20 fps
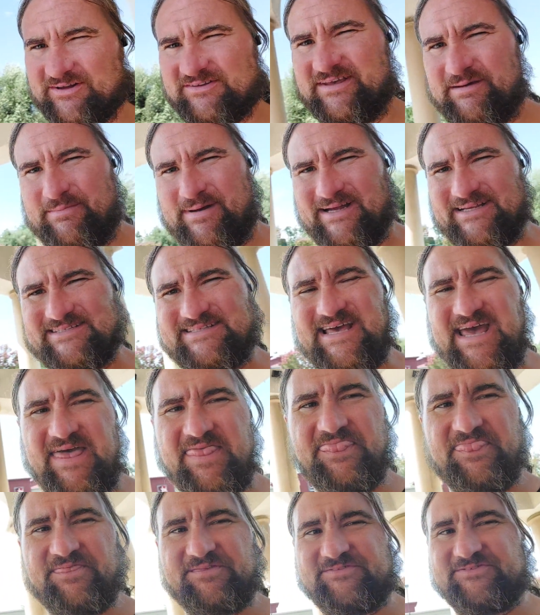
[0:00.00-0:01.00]
It's like my
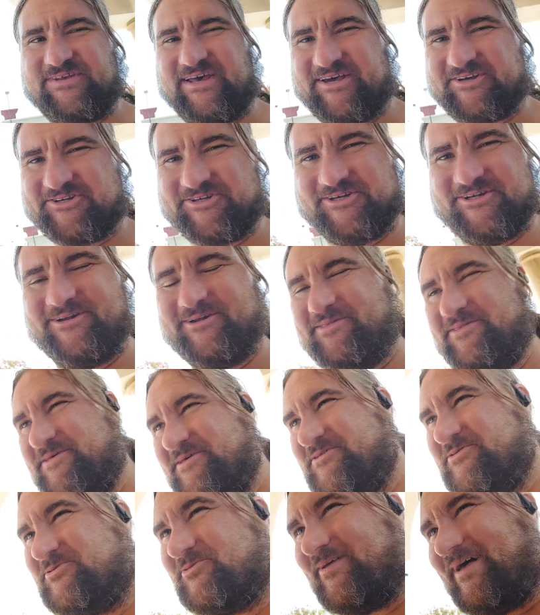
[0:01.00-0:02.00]
10th session on
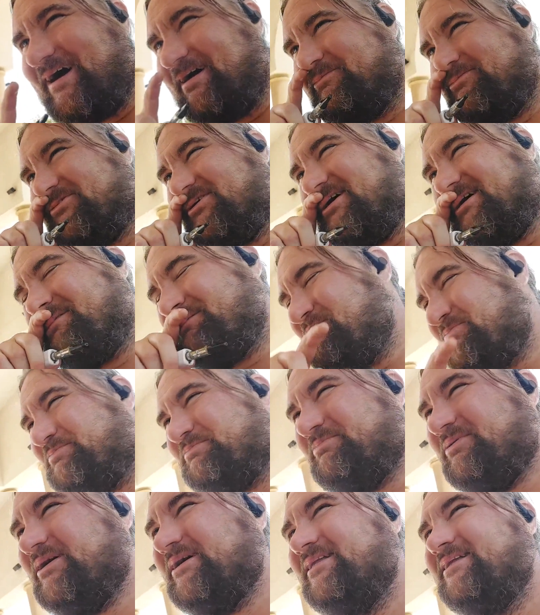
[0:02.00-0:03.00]
the new laptop,
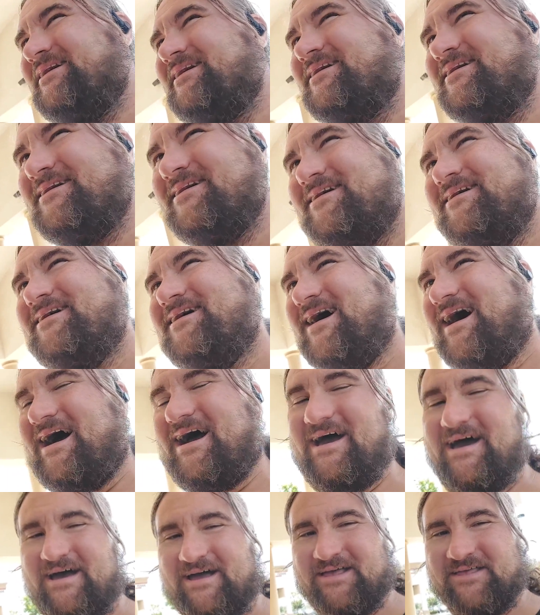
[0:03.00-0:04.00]
but
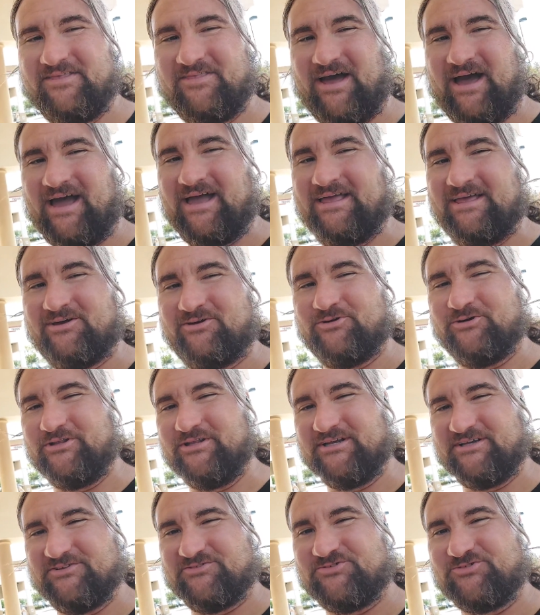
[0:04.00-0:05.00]
I, I
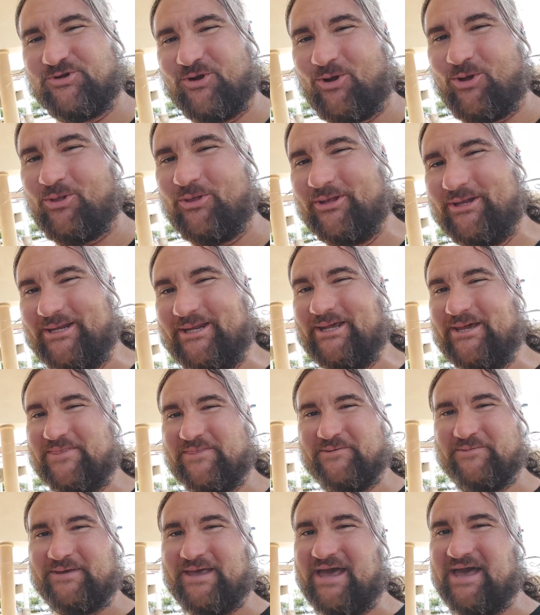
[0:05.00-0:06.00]
couldn't install any
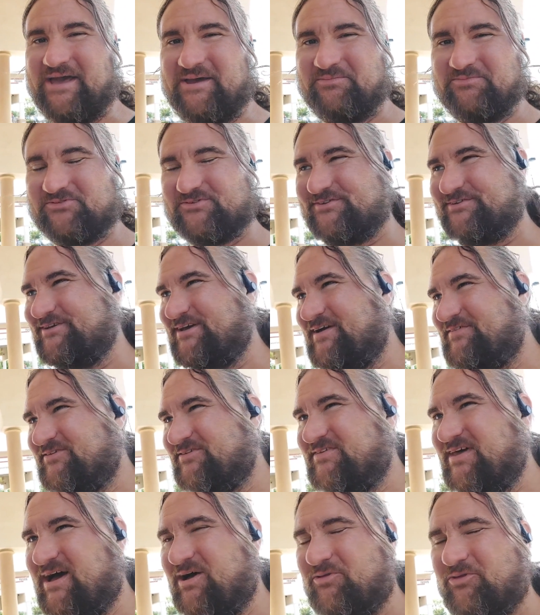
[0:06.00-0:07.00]
of the games because you have
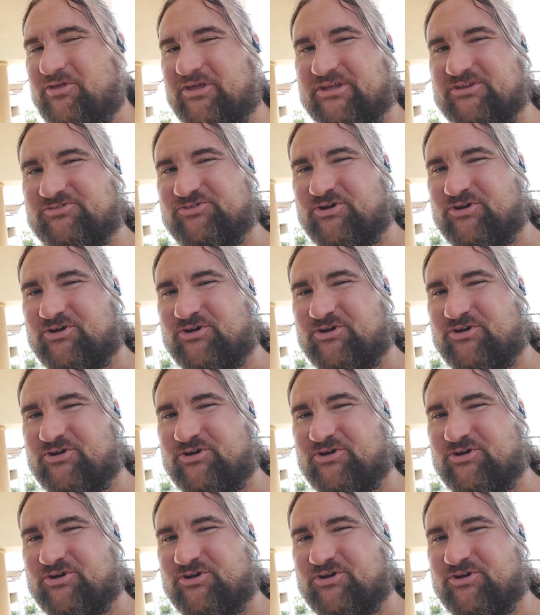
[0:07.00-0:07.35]
to download.